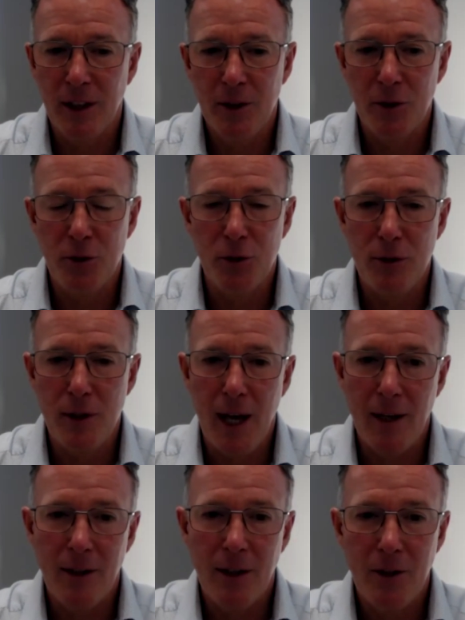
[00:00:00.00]
To do
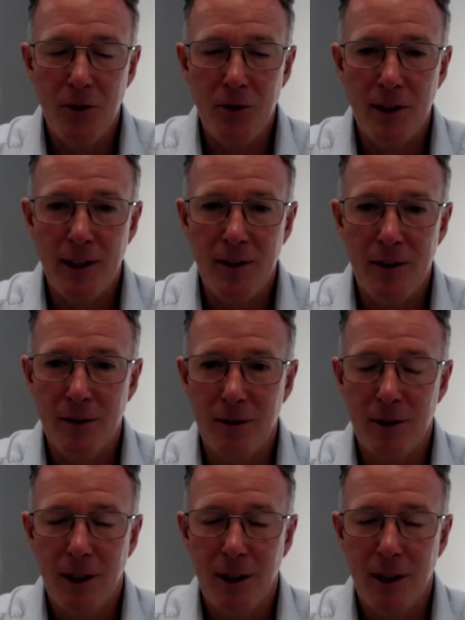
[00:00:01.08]
that, you need to